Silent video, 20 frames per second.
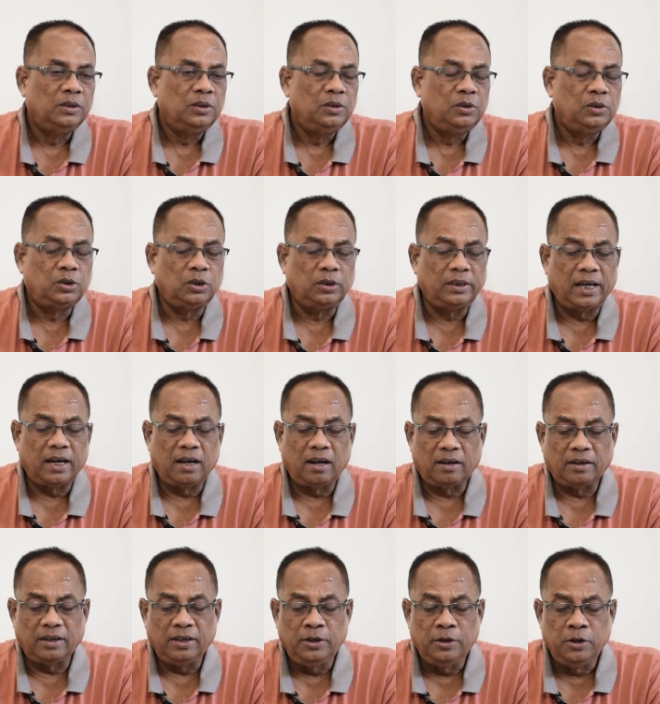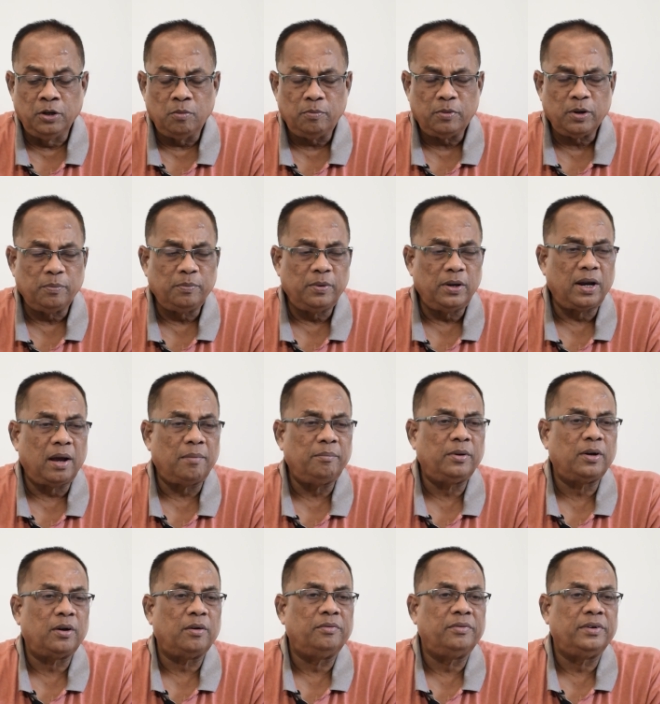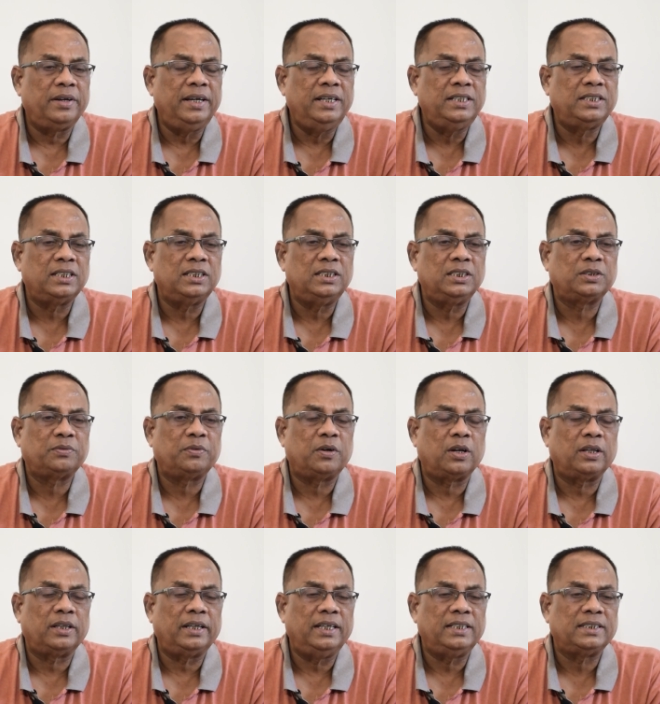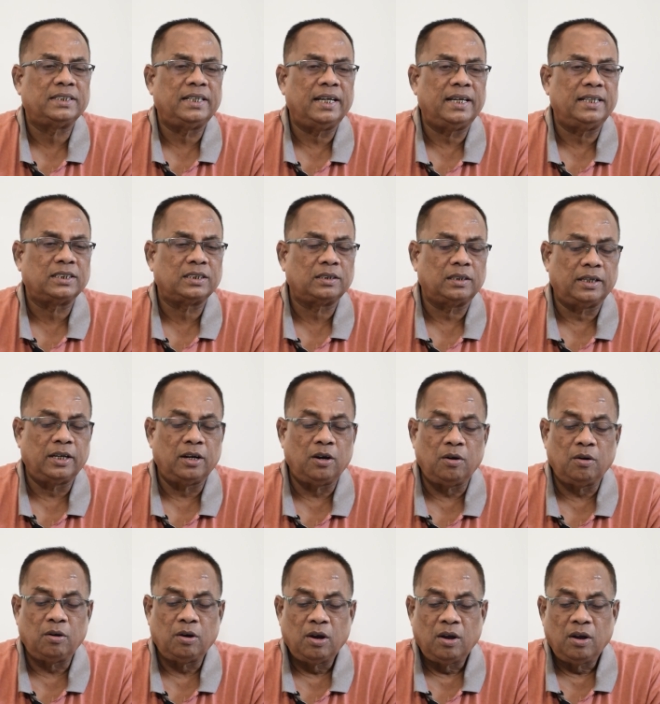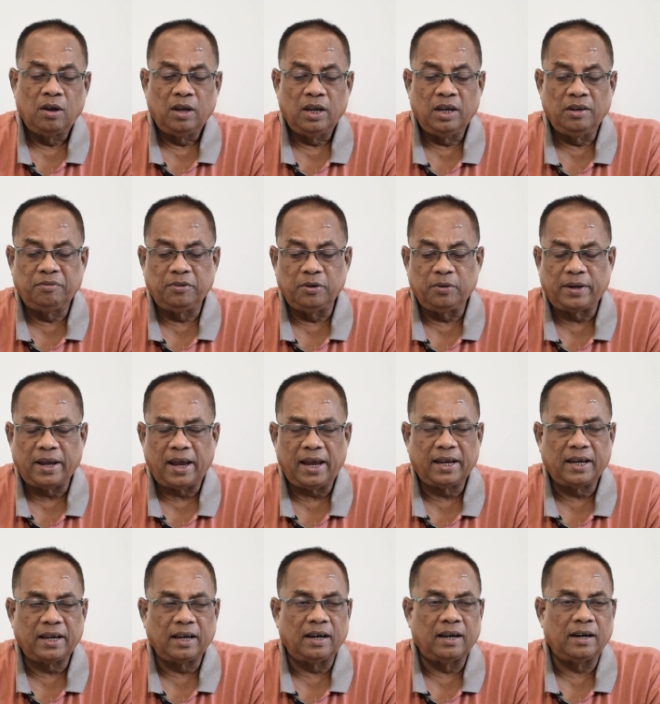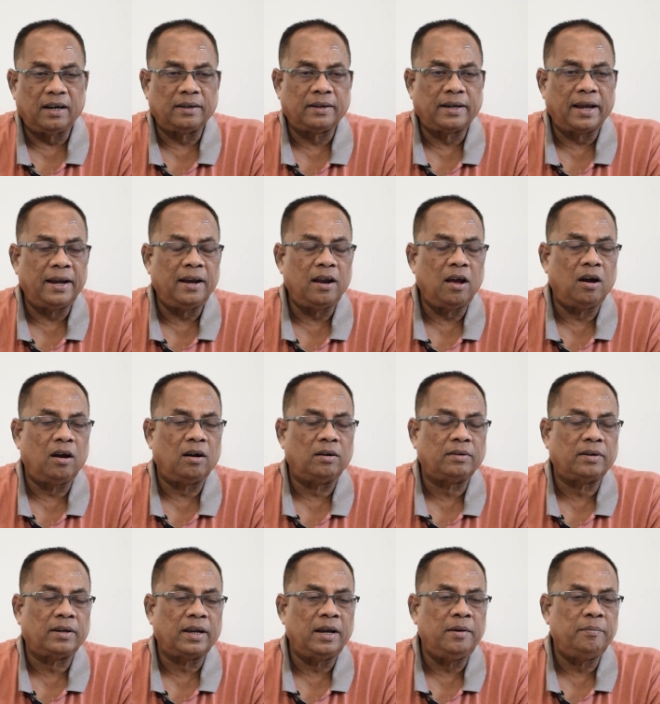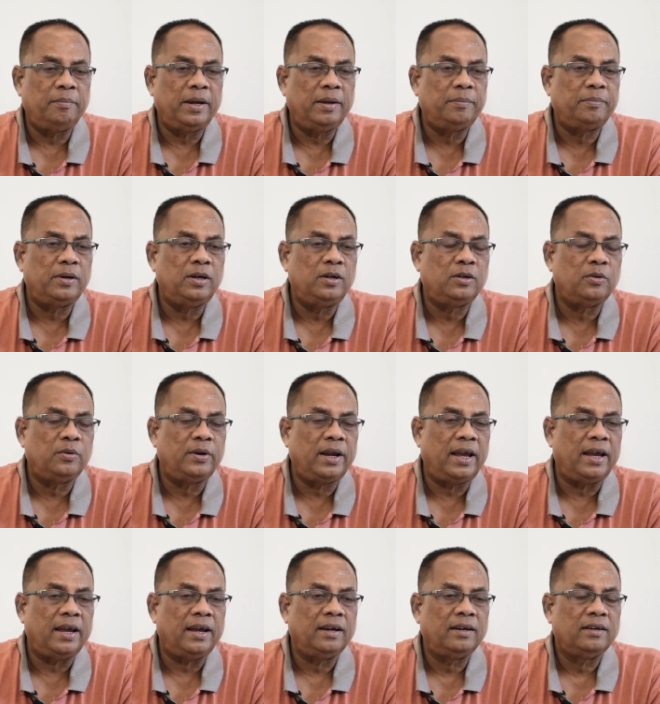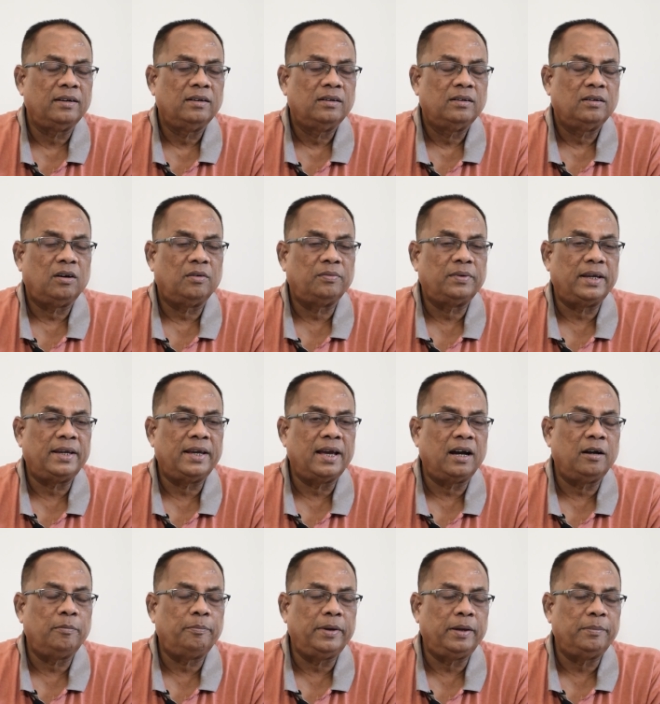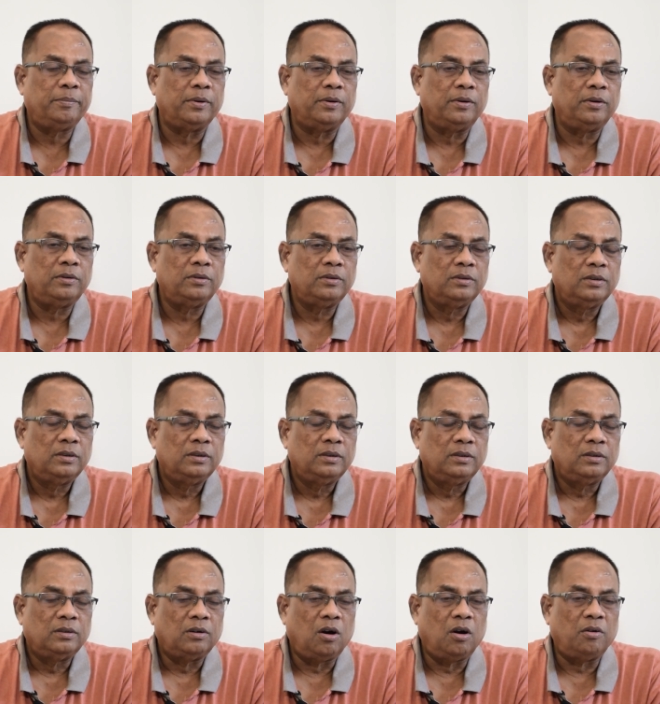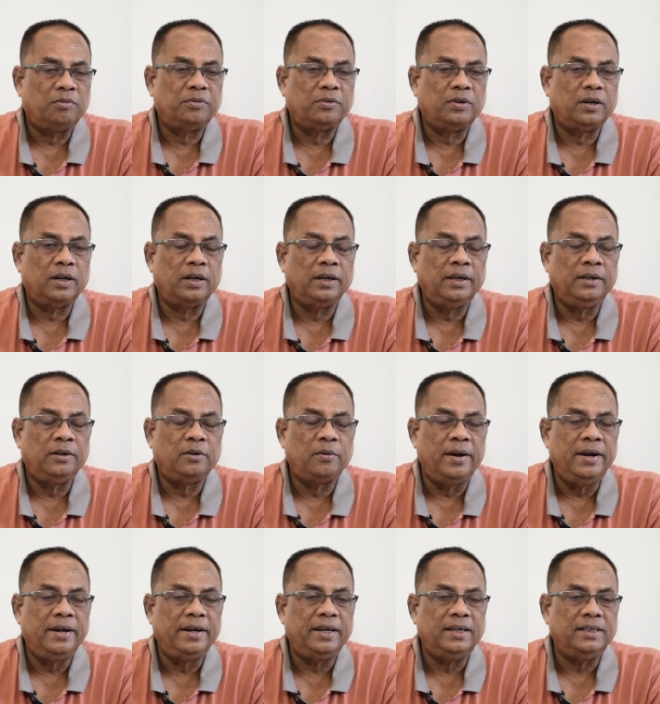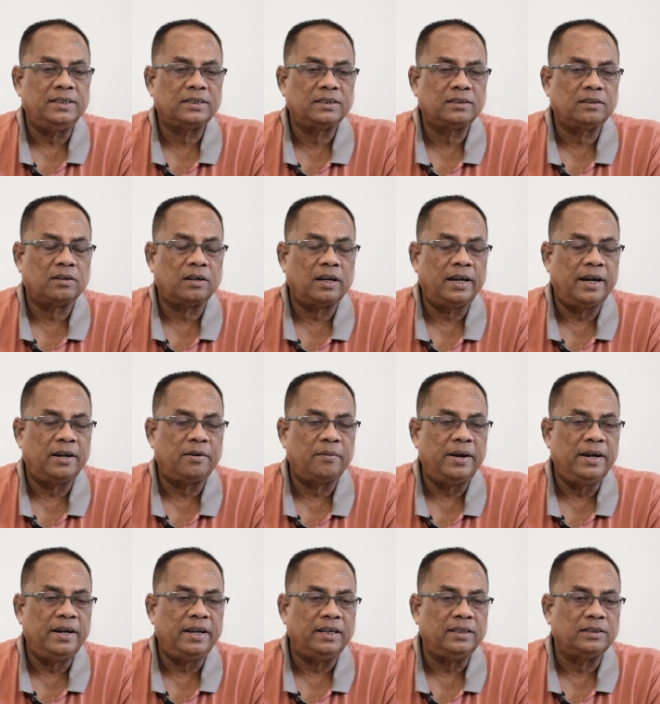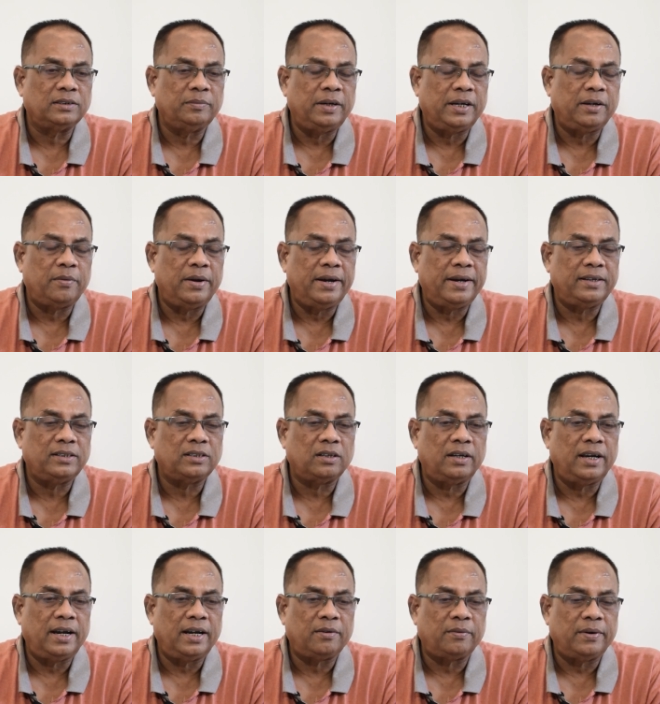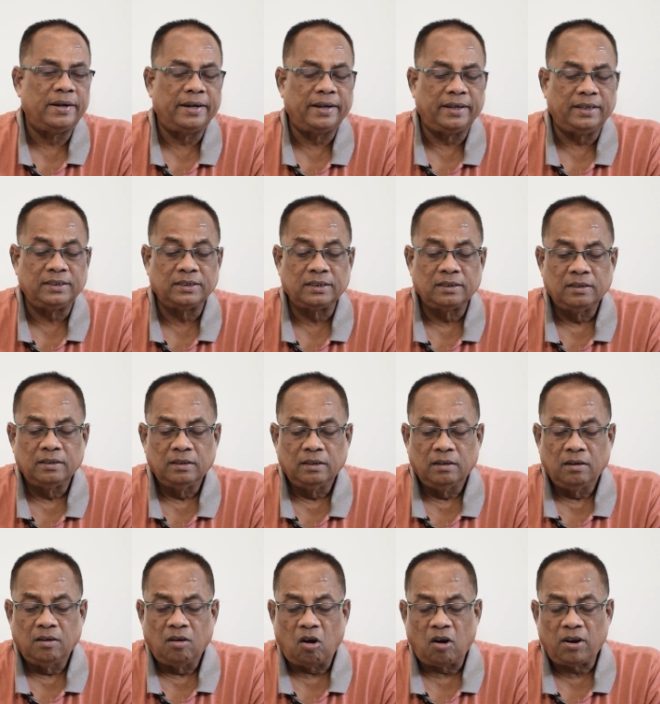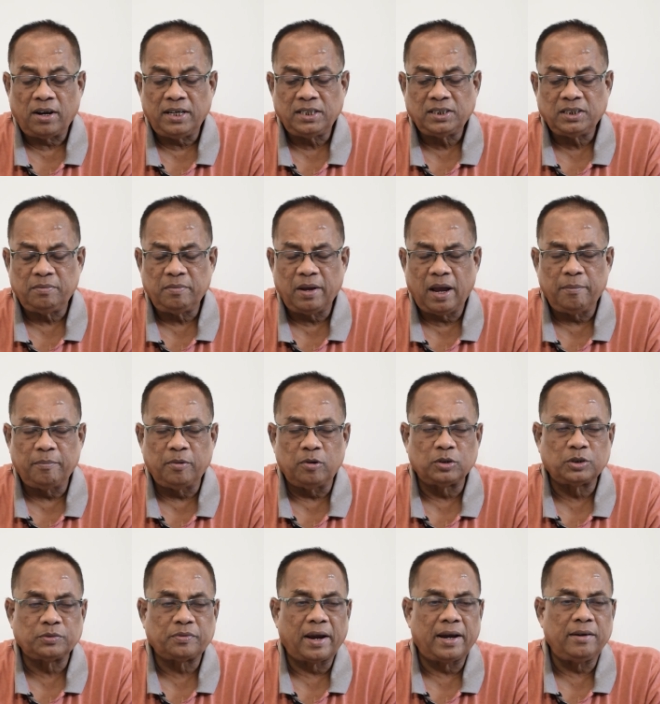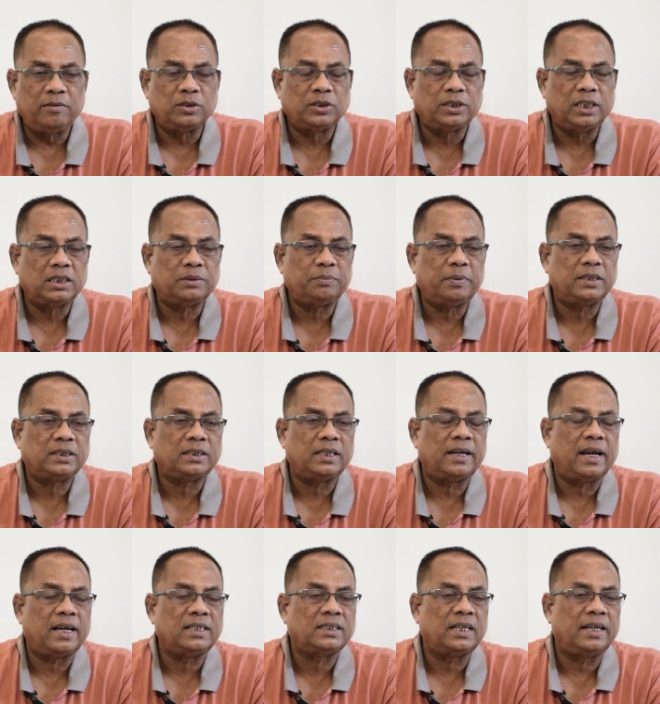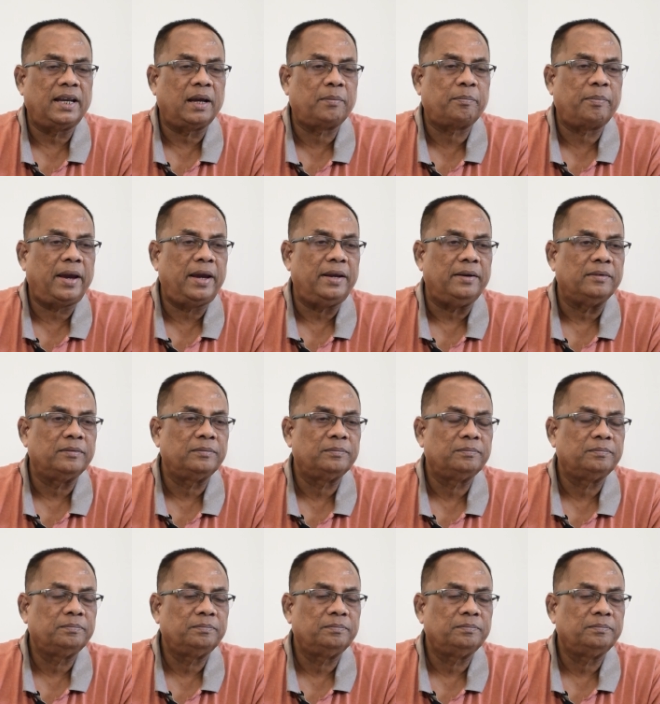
So there are innumerable number of reasons for these days. You know, if you take uh, 10 or 10 people today of the young people of uh, in 20s or late 20s, mid 20s or late 20s, at least in my books, 5 to 6 percent has a neck pain